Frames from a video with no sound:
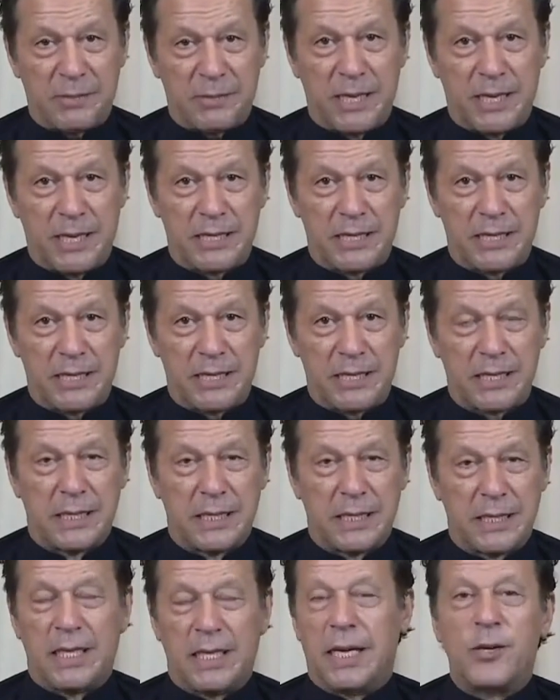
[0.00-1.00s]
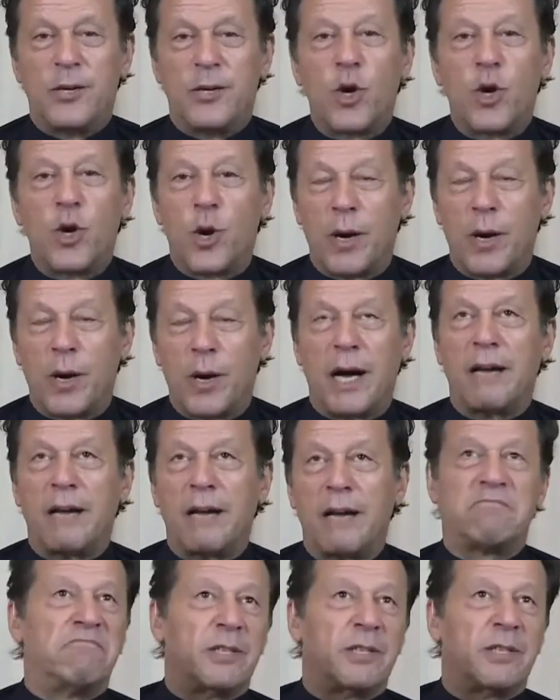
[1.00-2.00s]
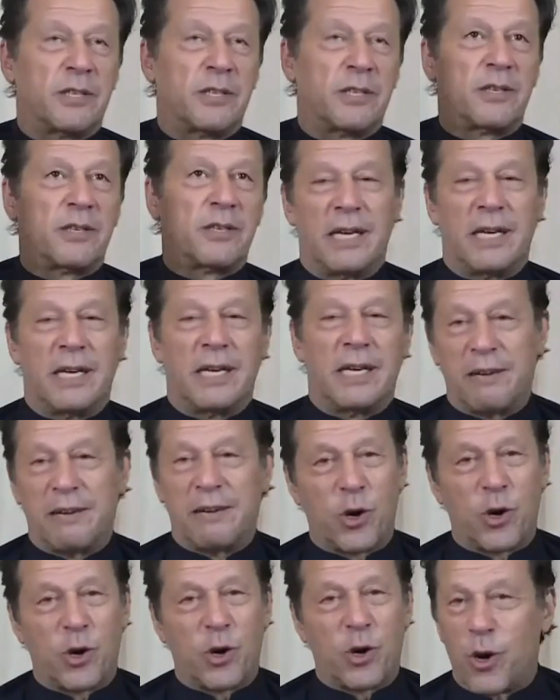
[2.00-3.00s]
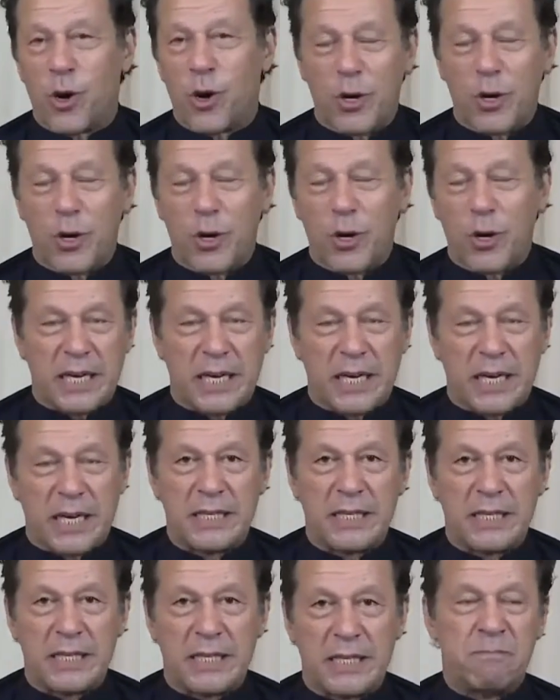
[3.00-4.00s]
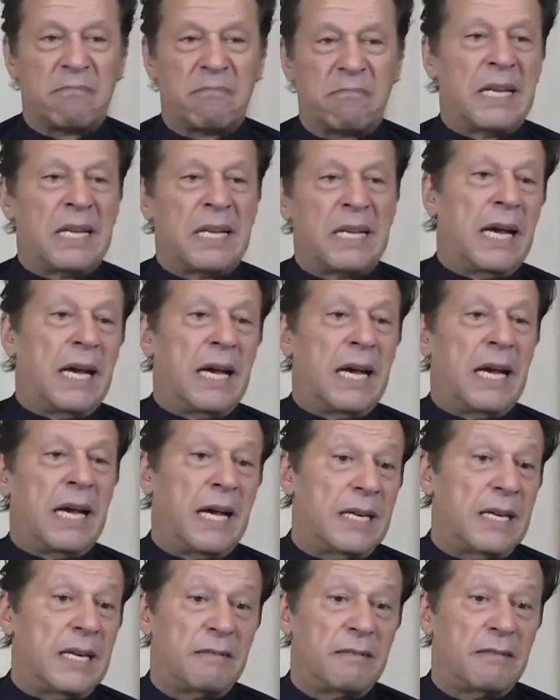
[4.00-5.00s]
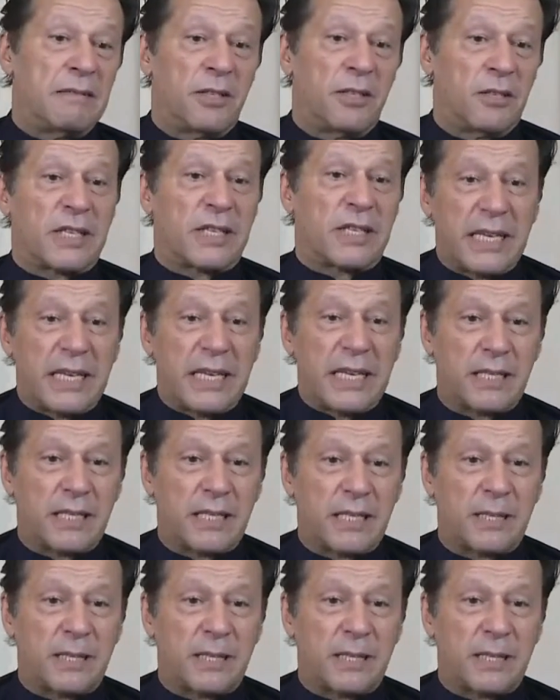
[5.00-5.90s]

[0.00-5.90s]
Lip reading: months. No, I've gone all over the country. And, the greatest